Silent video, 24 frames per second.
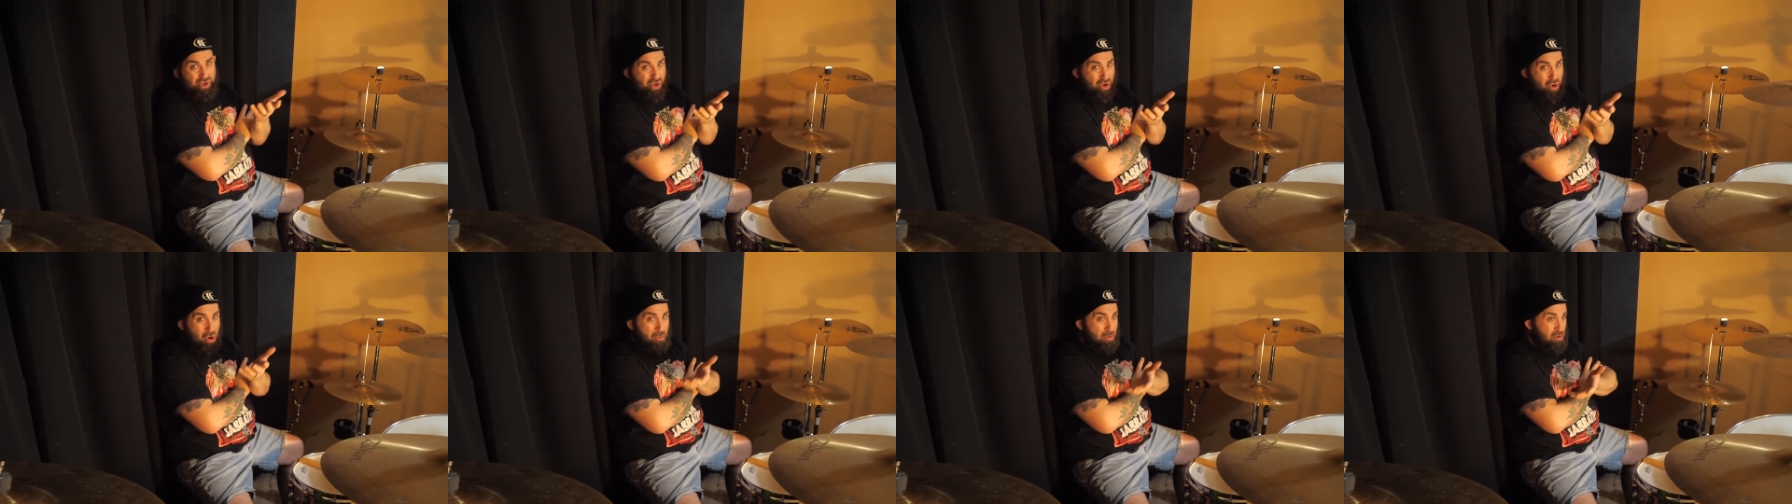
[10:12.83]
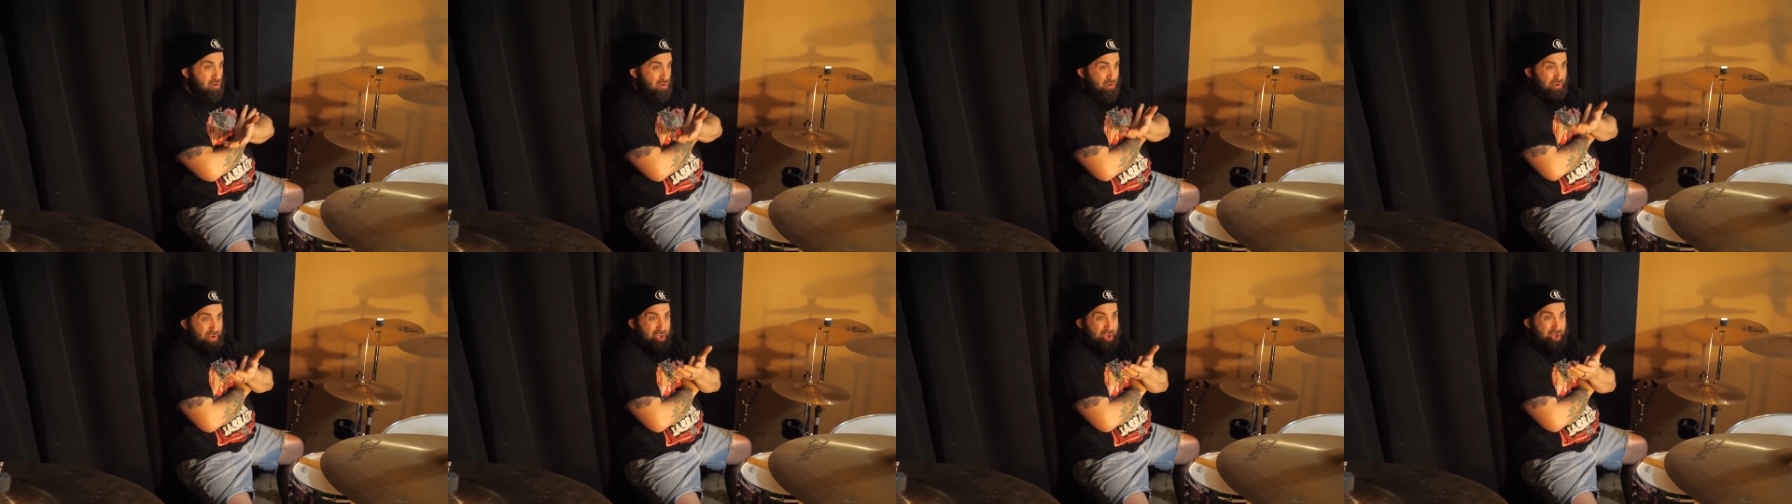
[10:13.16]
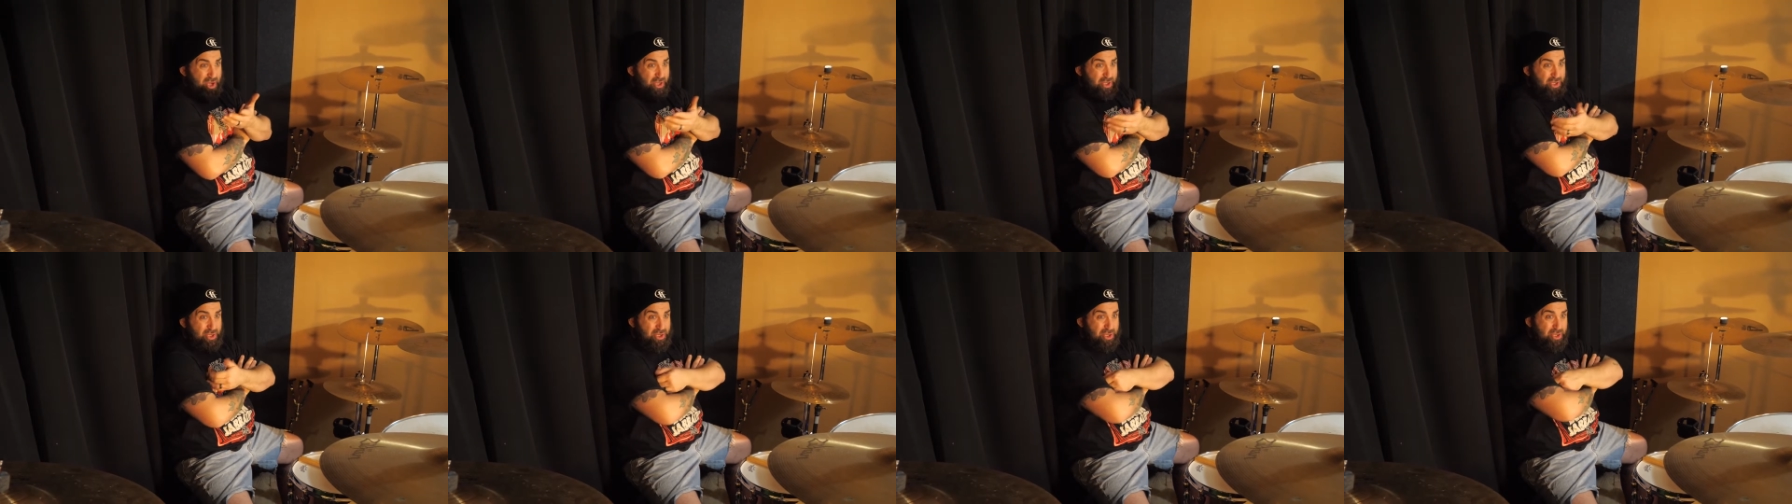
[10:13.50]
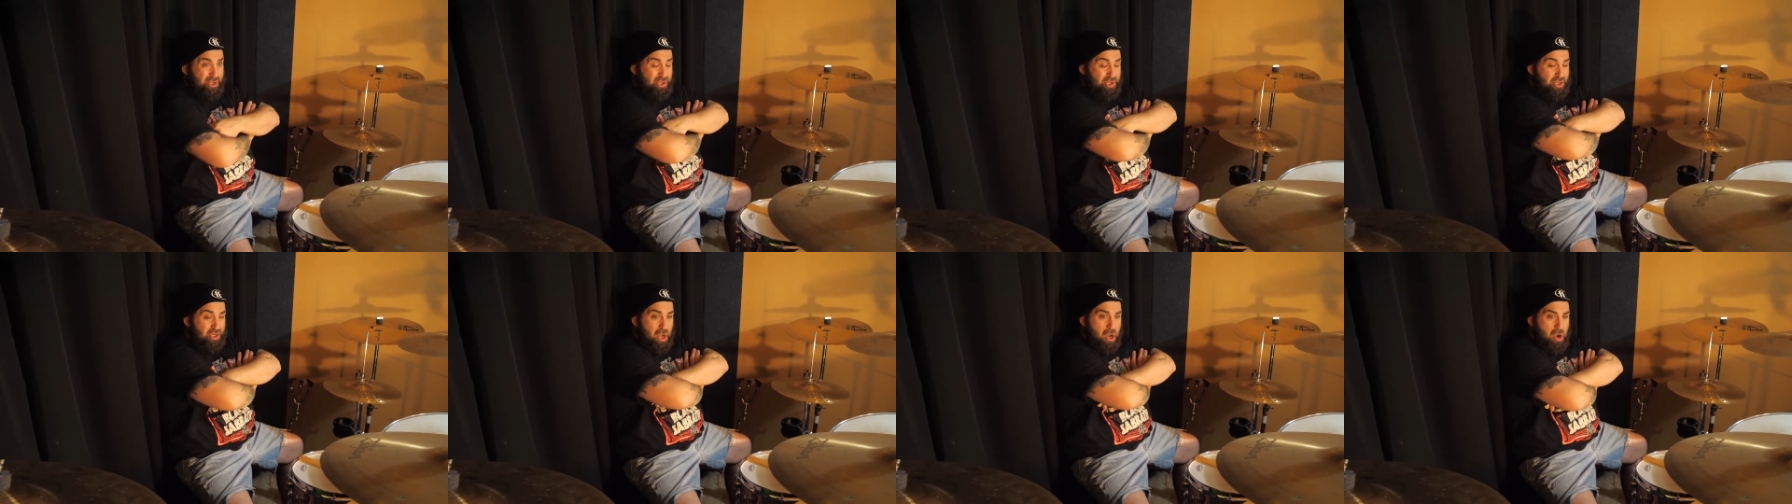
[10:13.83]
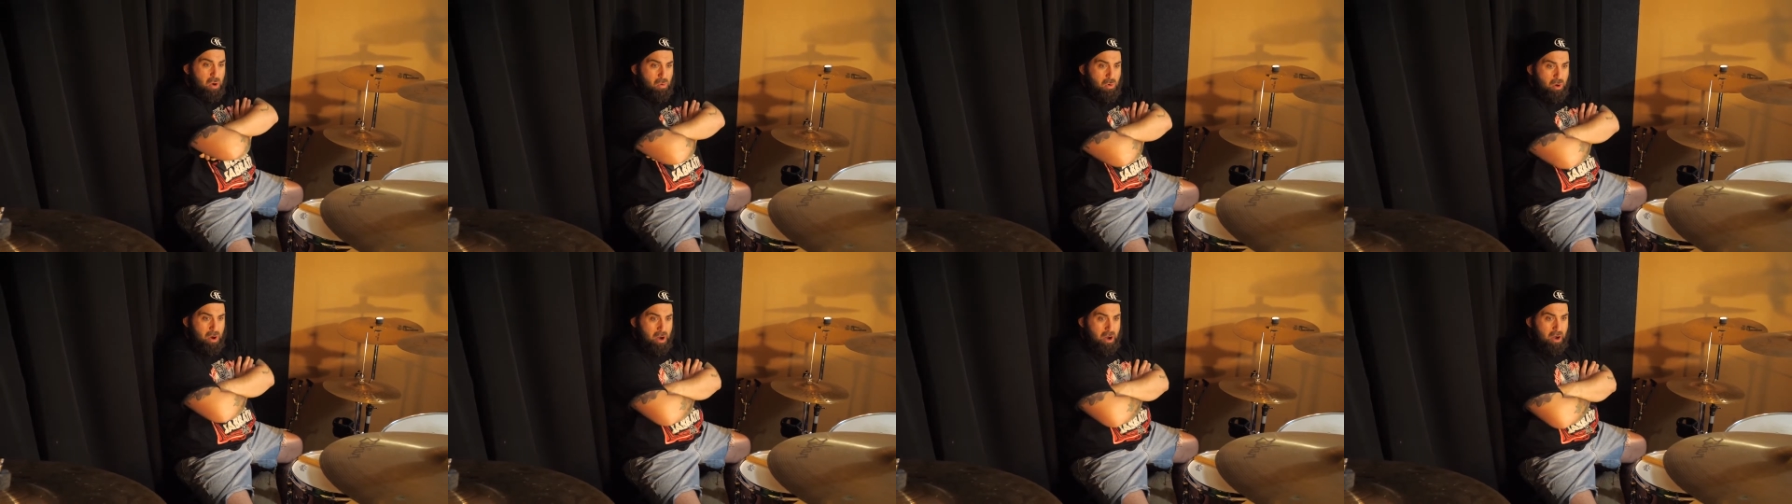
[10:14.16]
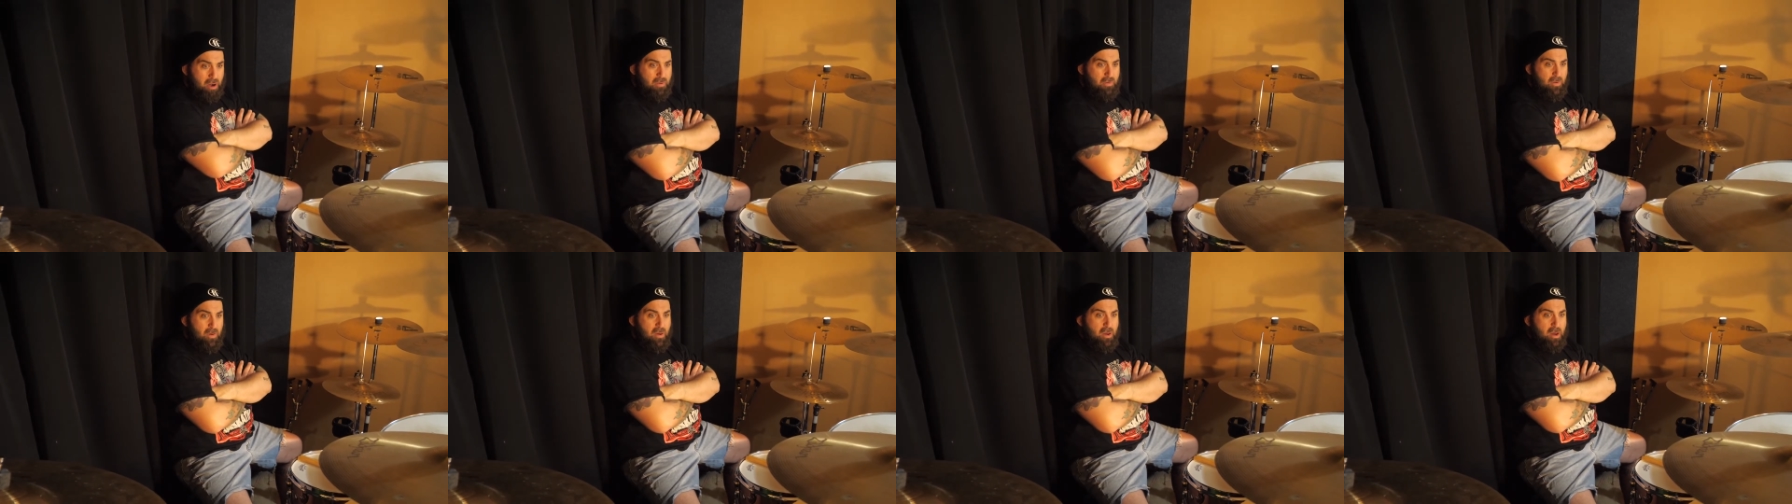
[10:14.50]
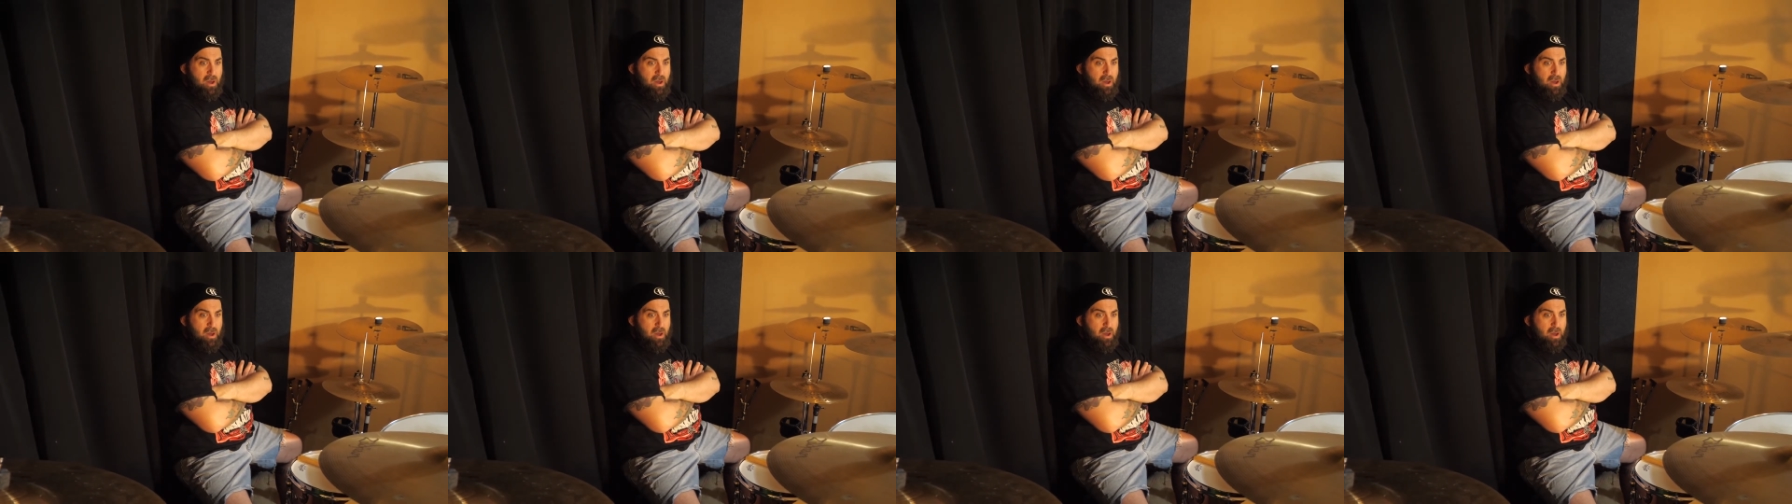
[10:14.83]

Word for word: job, I've got kids. So uh,